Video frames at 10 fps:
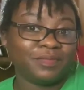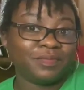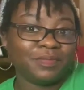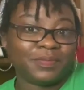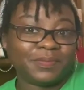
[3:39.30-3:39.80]

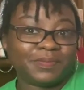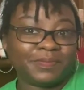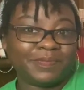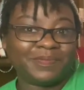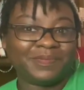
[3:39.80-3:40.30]

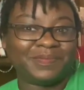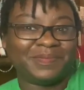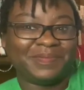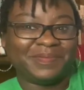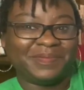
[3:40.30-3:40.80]

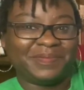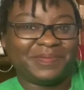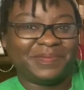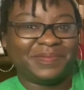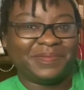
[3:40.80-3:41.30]

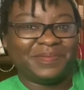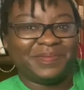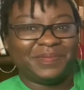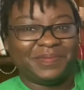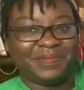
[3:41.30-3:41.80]

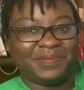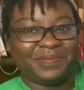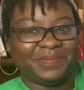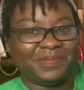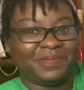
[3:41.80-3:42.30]

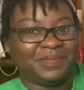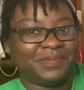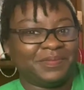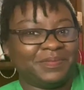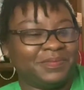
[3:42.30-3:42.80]

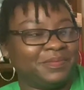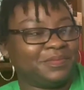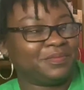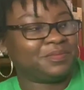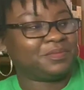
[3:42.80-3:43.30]

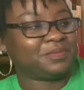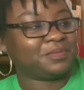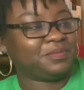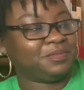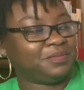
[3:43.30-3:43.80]

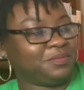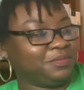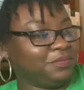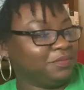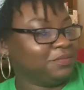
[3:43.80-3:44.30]

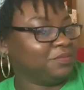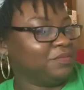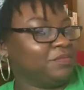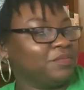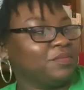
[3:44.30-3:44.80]

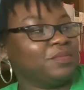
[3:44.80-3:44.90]
Nobody speaks.